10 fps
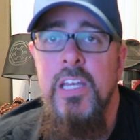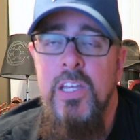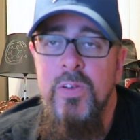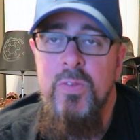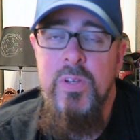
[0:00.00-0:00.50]

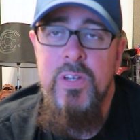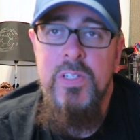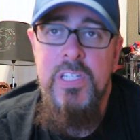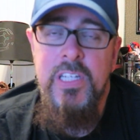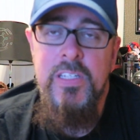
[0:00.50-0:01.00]
you know, it's one of
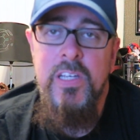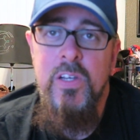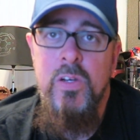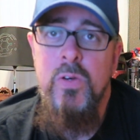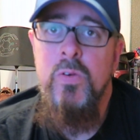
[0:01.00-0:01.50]
those things like,
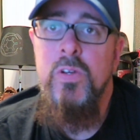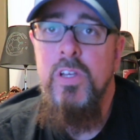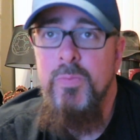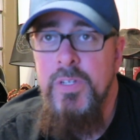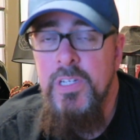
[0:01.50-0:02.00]
oh, could
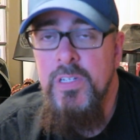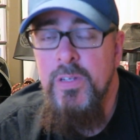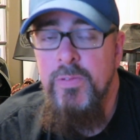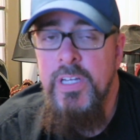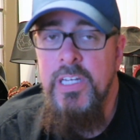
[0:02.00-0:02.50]
he
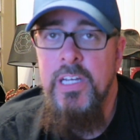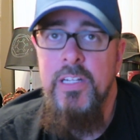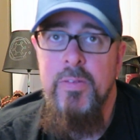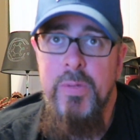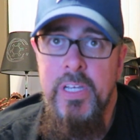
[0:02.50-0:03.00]
potentially win and
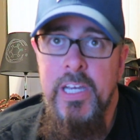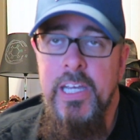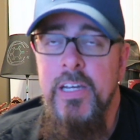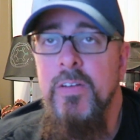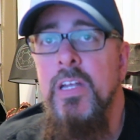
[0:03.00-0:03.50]
knock the big
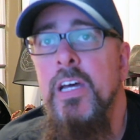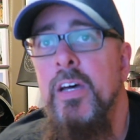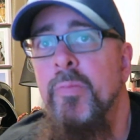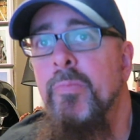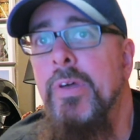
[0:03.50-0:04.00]
guy out?
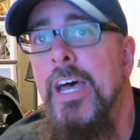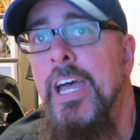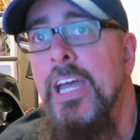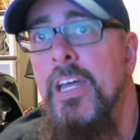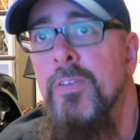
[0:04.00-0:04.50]

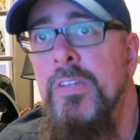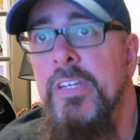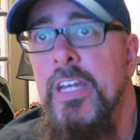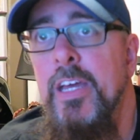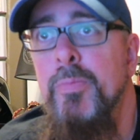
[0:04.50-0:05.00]
I don't
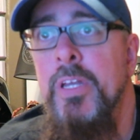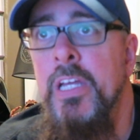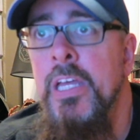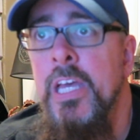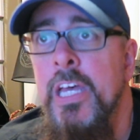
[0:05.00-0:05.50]
see it
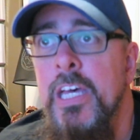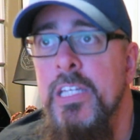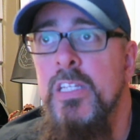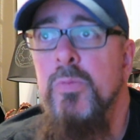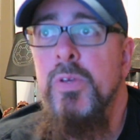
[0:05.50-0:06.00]
happening. I
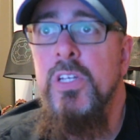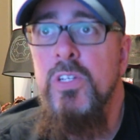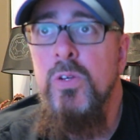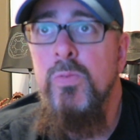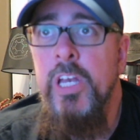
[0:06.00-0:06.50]
see the Big
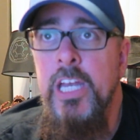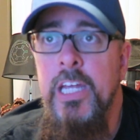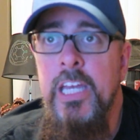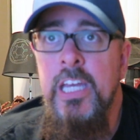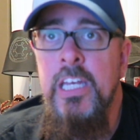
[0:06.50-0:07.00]
Show winning
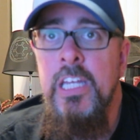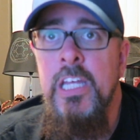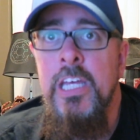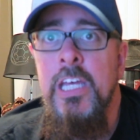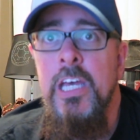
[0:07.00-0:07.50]
again.
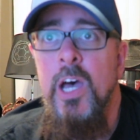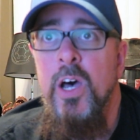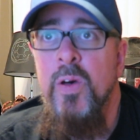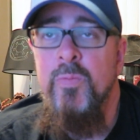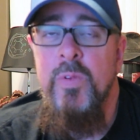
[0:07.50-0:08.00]

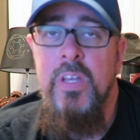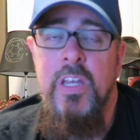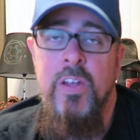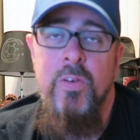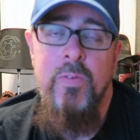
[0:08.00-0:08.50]

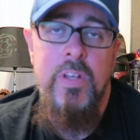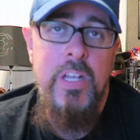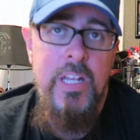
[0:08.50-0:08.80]
You know,